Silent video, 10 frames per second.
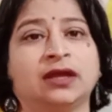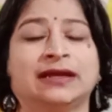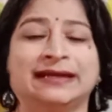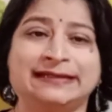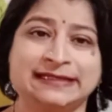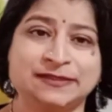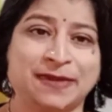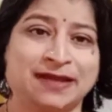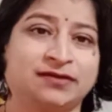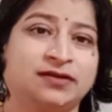It is
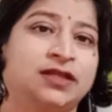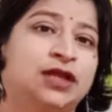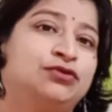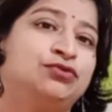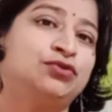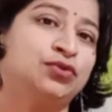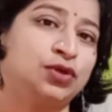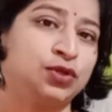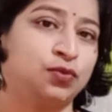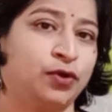better that you do not
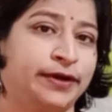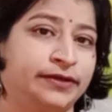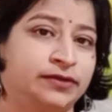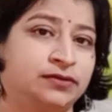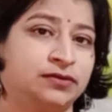avoid it.